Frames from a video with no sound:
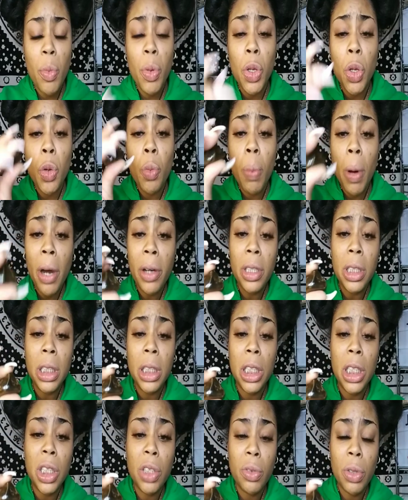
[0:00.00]
when you purchase
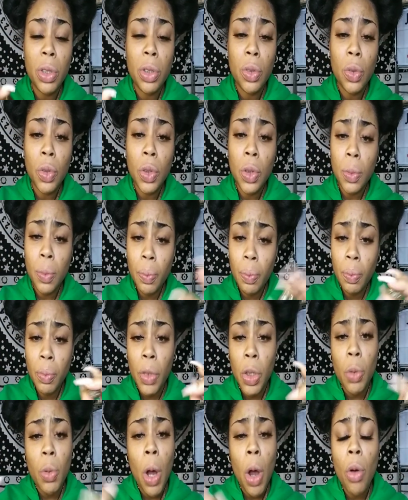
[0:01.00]
these crystals,
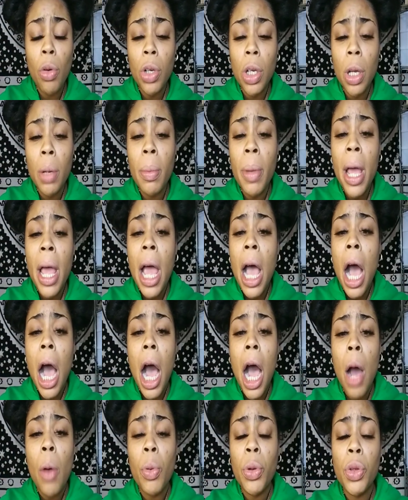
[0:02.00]
you hold them,
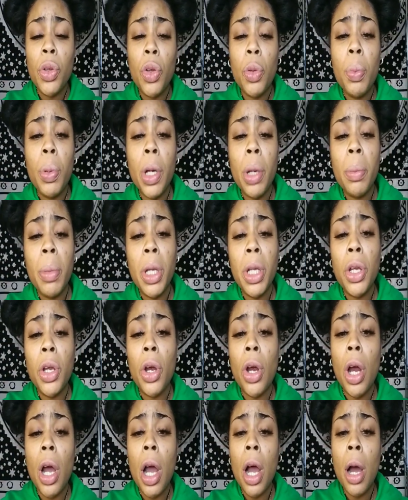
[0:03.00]
whether you put them in
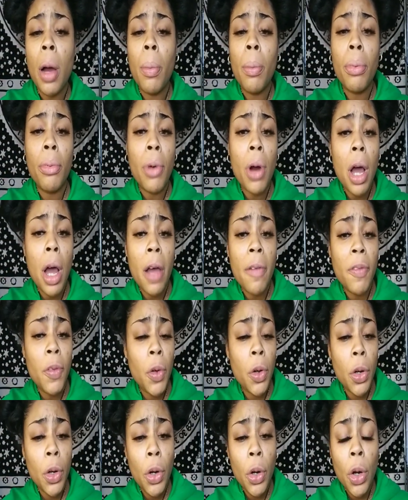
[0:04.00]
your bra if
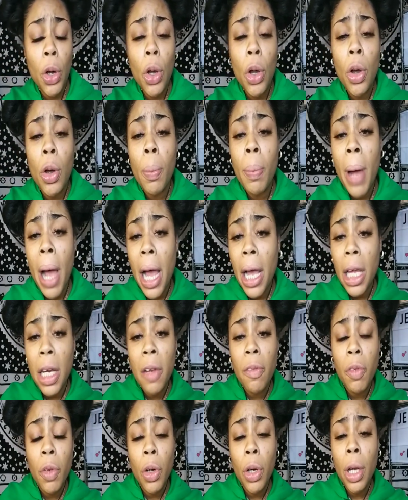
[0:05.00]
you're a girl, or pocket
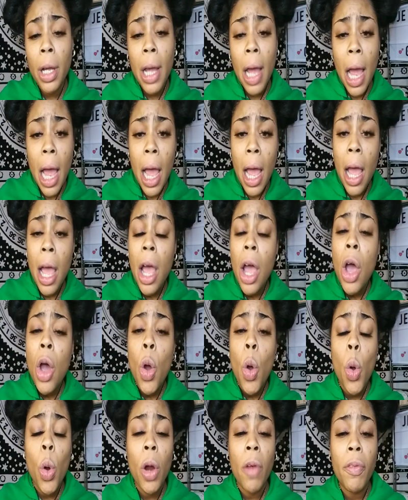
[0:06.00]
if you're a guy,
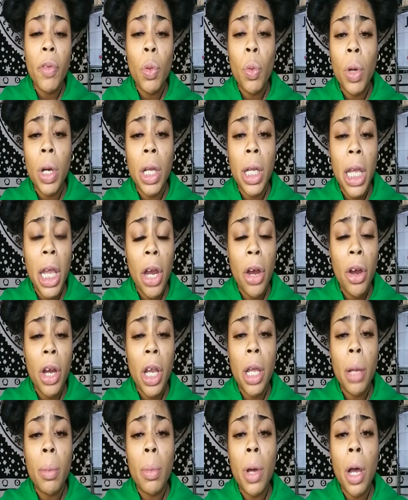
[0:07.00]
or if you want to
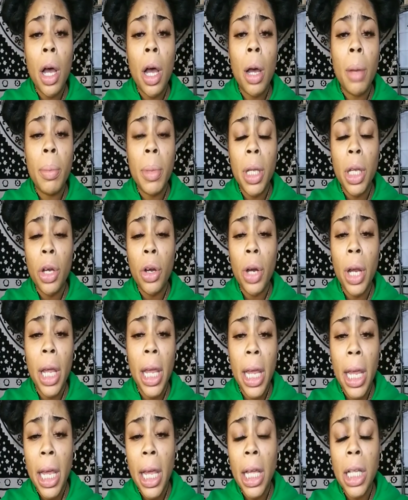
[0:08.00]
carry them in your
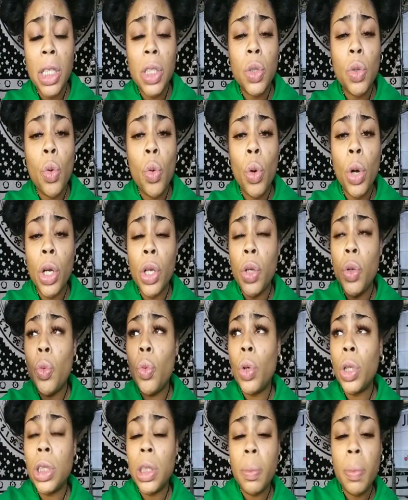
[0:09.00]
hands, or you
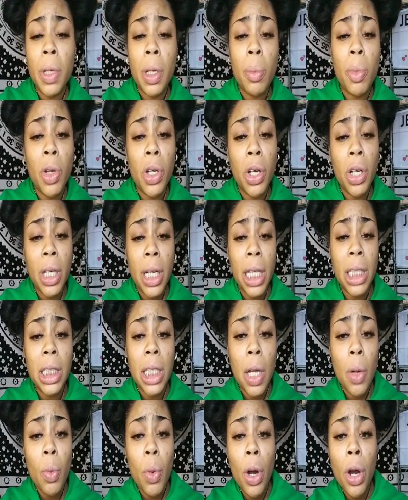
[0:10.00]
want to put them on your
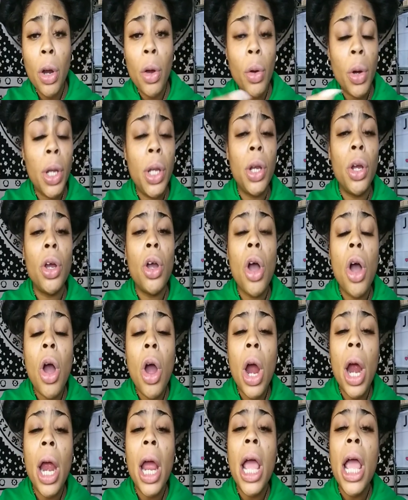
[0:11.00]
desk at work or in your
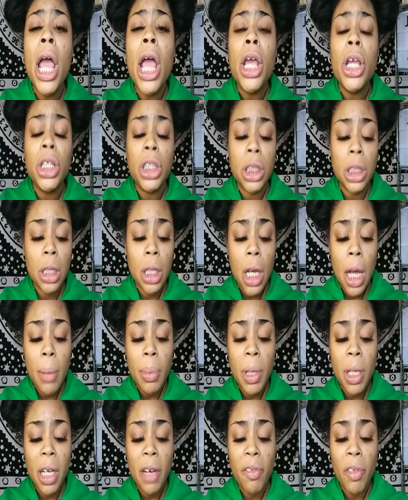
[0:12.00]
car. Just look
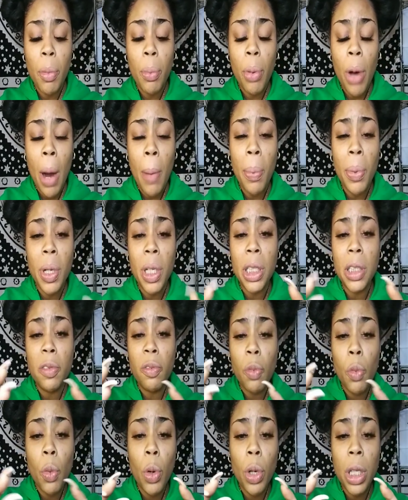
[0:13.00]
up the different properties
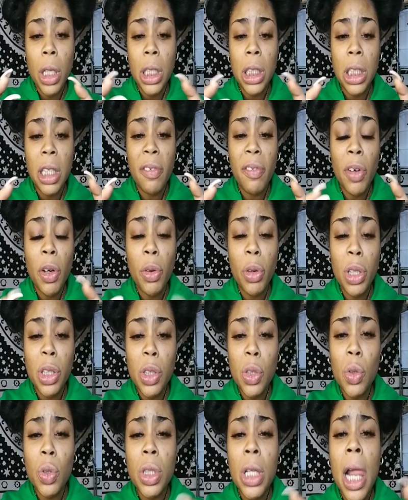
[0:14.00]
for these different
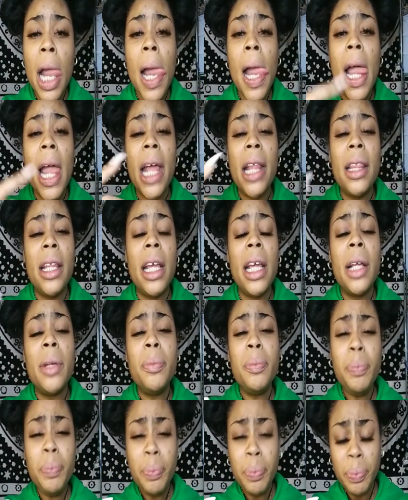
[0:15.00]
crystals, and
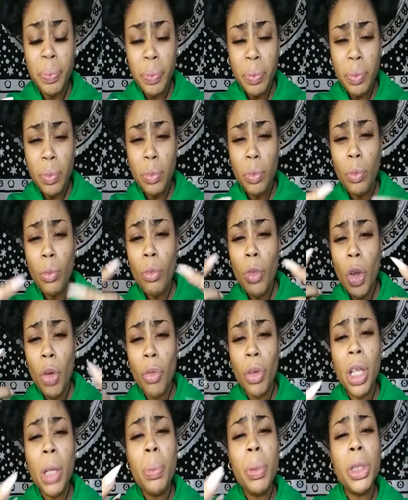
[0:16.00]
then
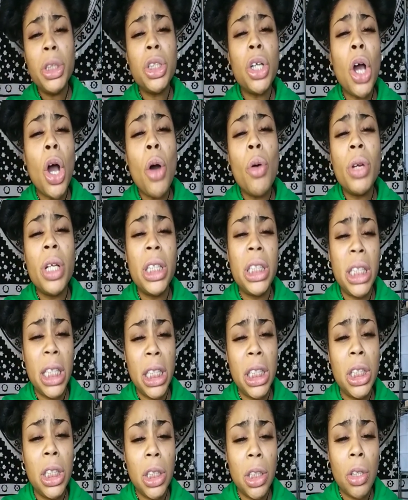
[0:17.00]
really put your own
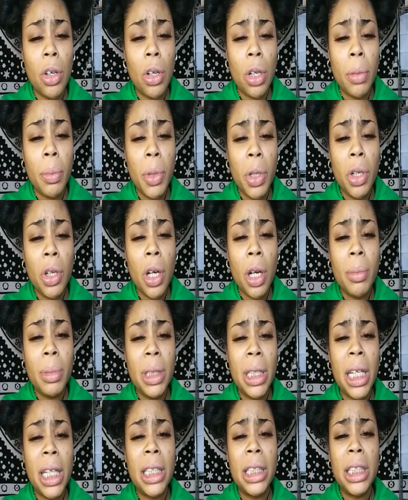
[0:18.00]
intentions on them. You know what I'm
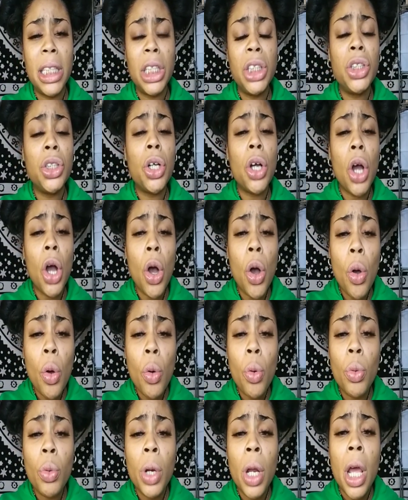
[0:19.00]
saying? Set your
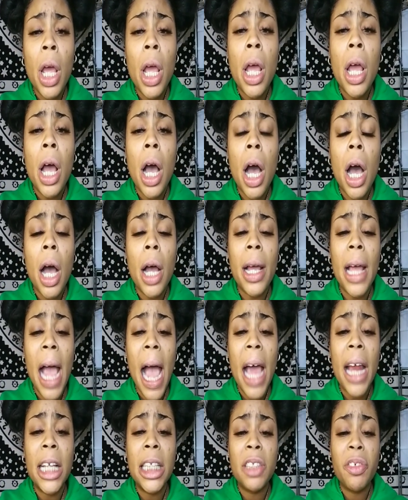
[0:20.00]
own
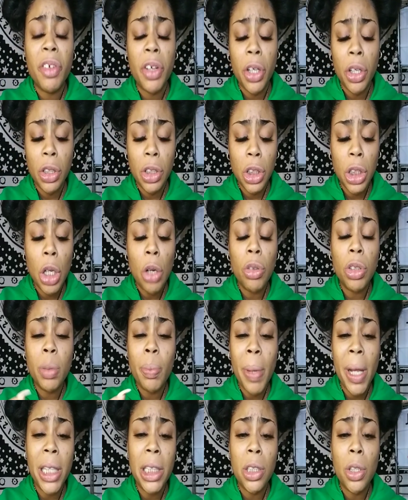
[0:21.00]
guidance for your stones
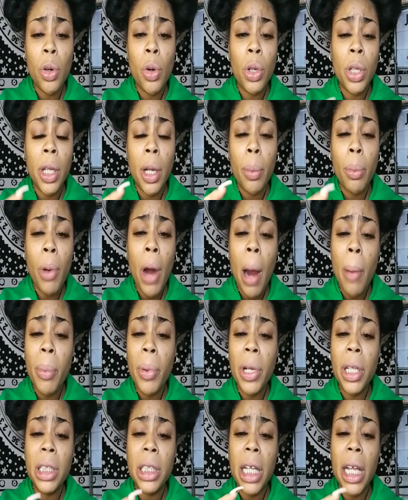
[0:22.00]
based on their
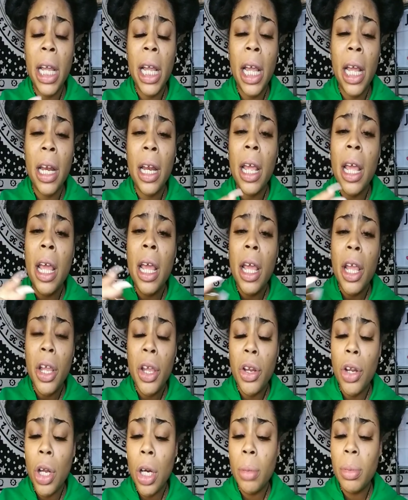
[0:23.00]
properties. And
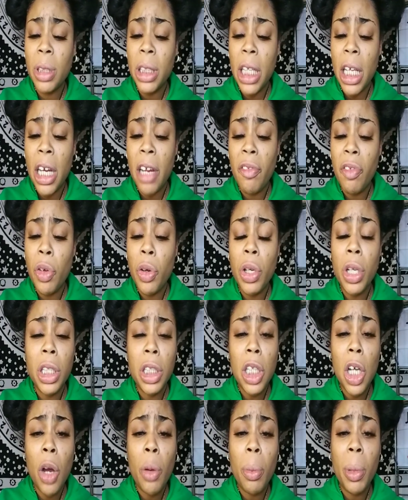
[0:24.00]
you know what I'm saying? If you're
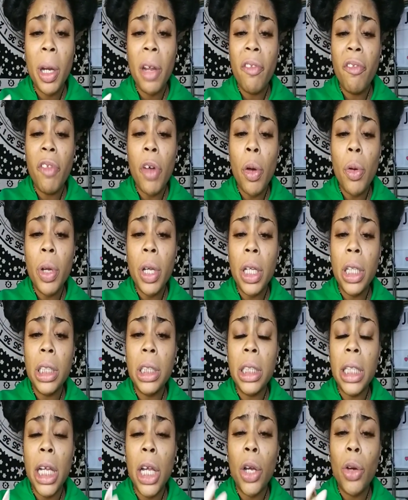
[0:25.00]
determined and
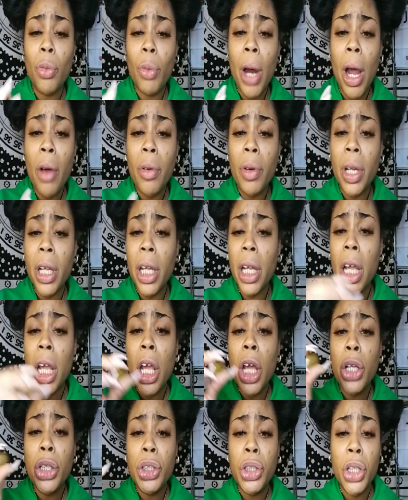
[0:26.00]
focused and grounded
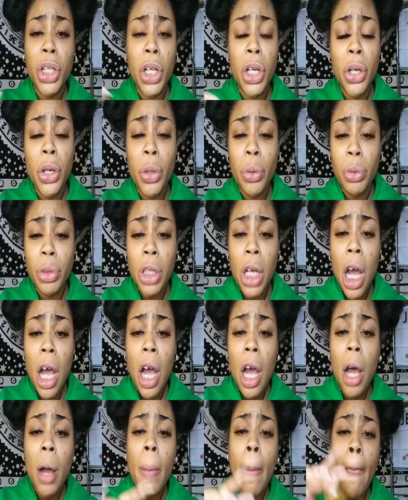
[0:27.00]
to get a new
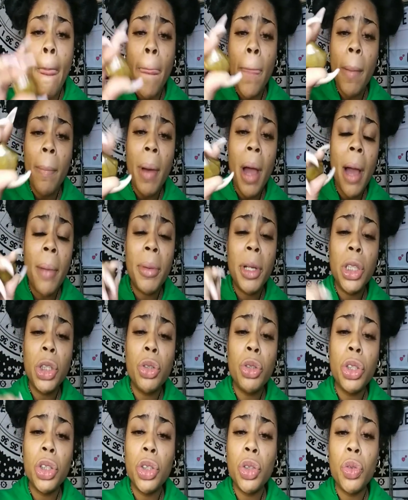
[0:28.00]
job, pop this
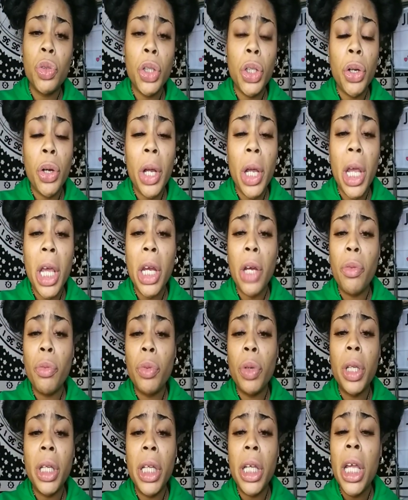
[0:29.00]
crystal in your hand and
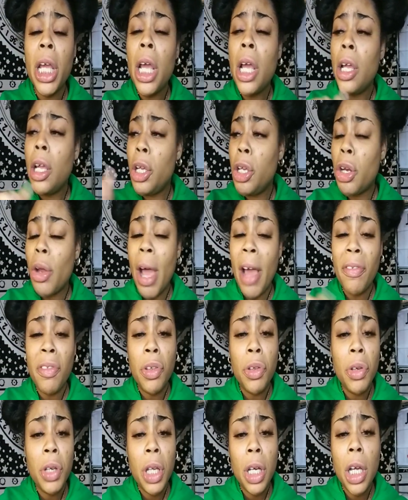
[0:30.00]
really,
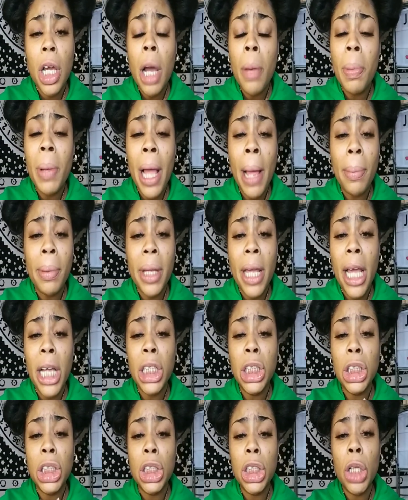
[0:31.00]
after you did a couple of
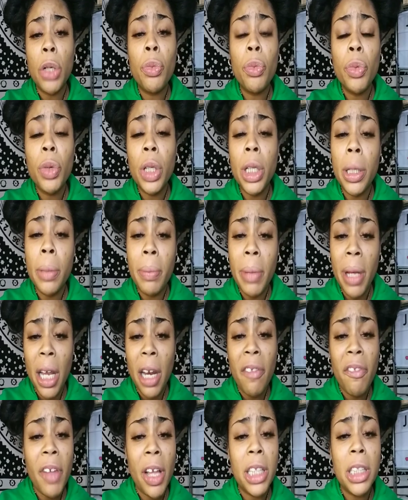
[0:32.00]
applications, and really
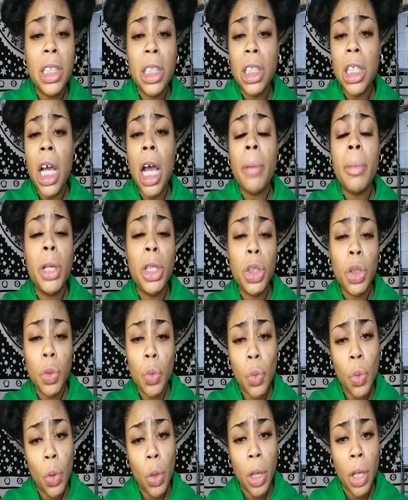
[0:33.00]
manifest the job that you
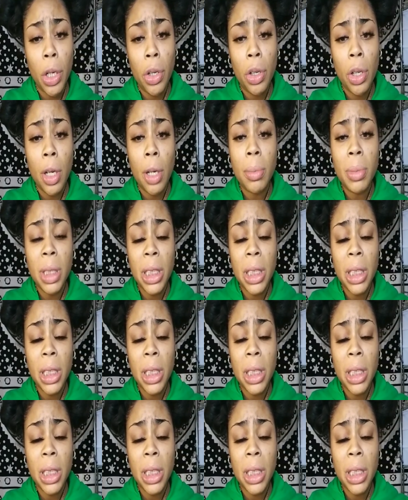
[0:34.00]
want. You know what I'm